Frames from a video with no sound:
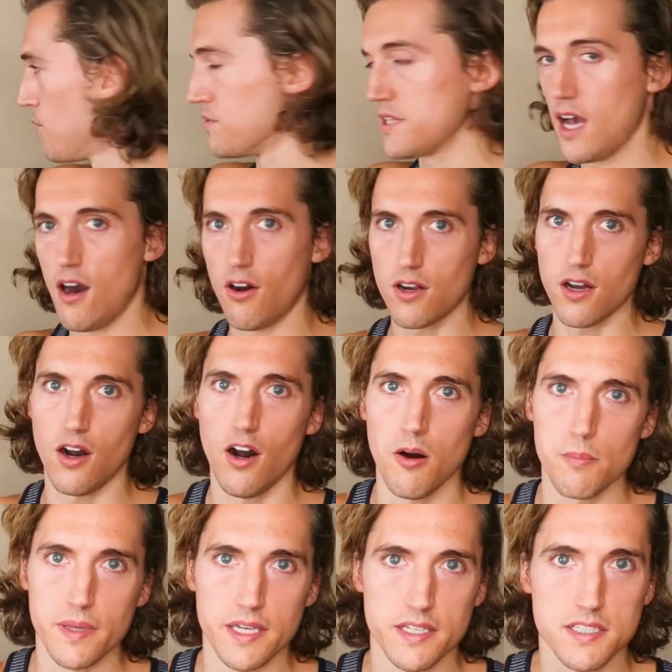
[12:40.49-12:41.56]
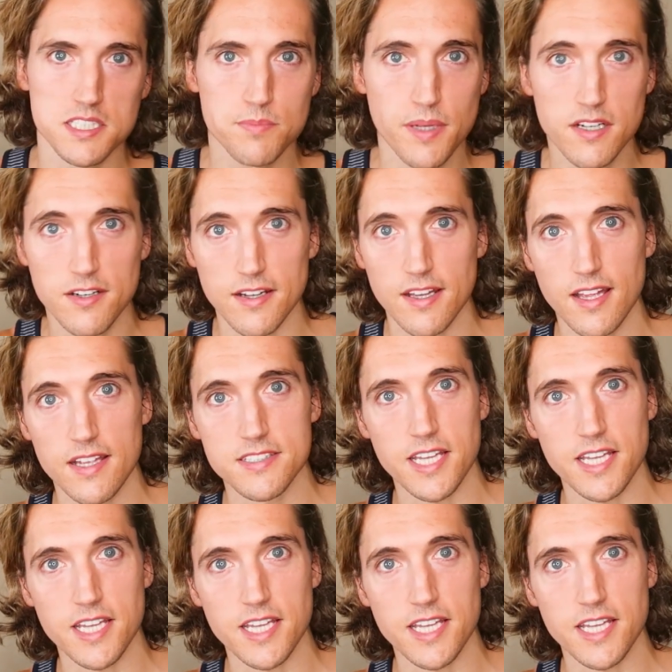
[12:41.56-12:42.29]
with alcohol being a spirit and